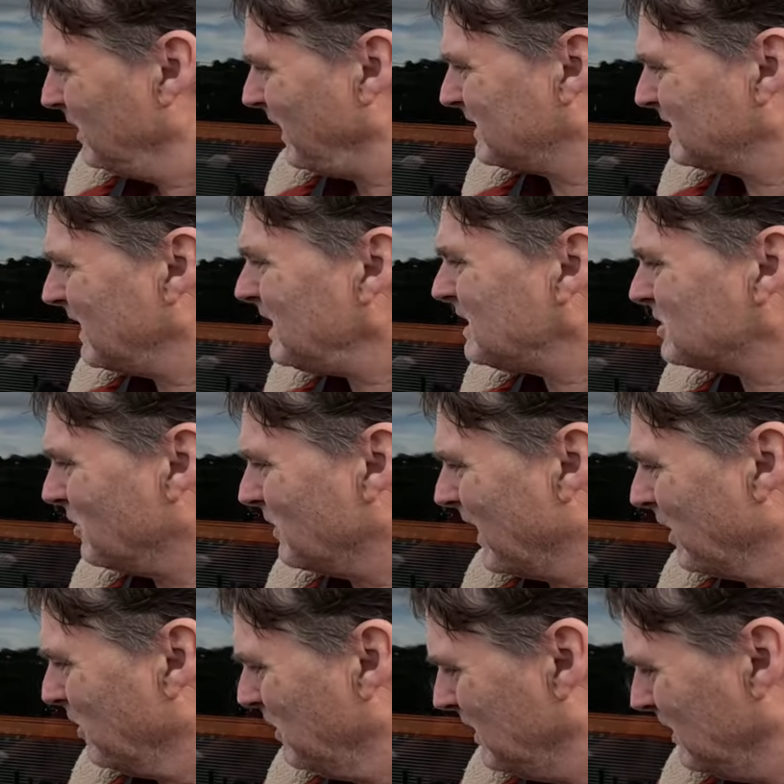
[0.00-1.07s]
I think so
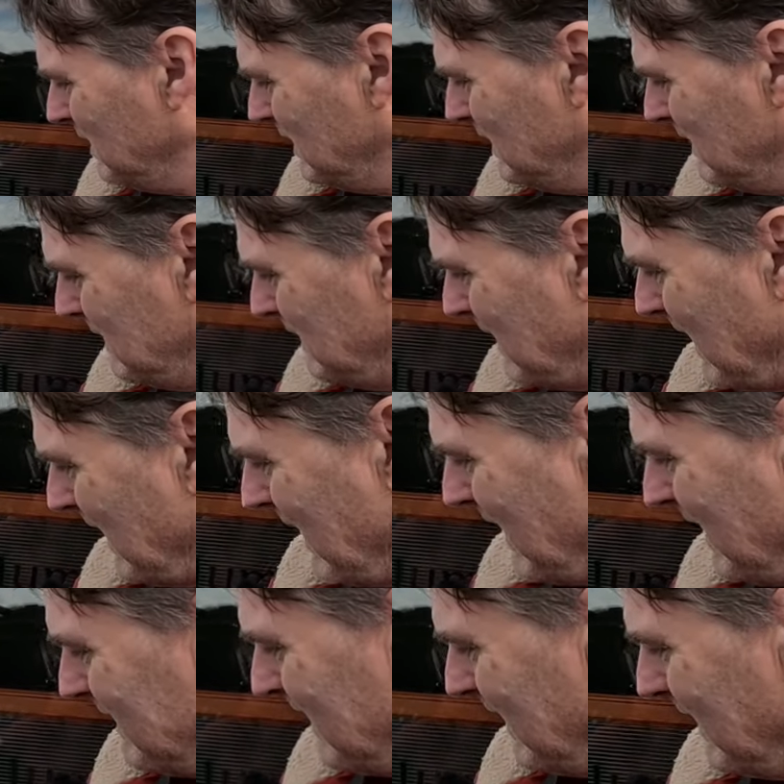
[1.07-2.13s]
now and